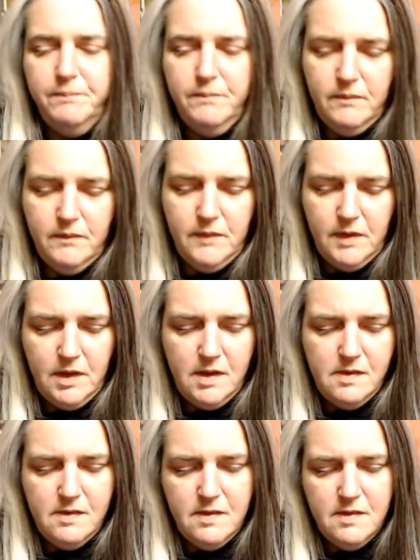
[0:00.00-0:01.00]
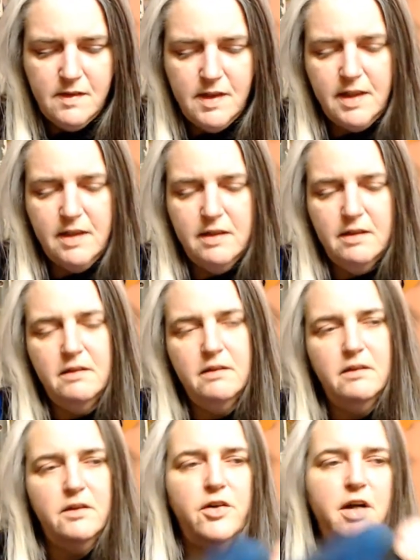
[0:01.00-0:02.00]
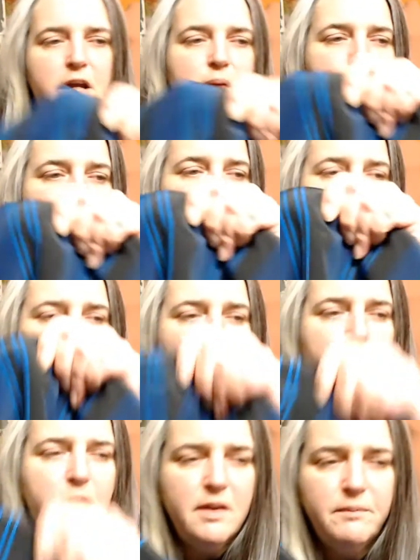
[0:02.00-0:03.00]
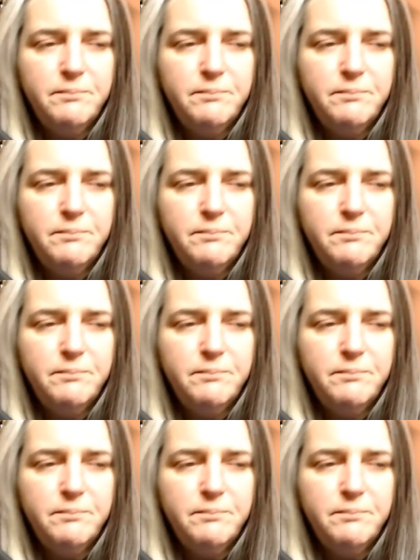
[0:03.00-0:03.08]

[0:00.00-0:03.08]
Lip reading: This is like a crepe or something.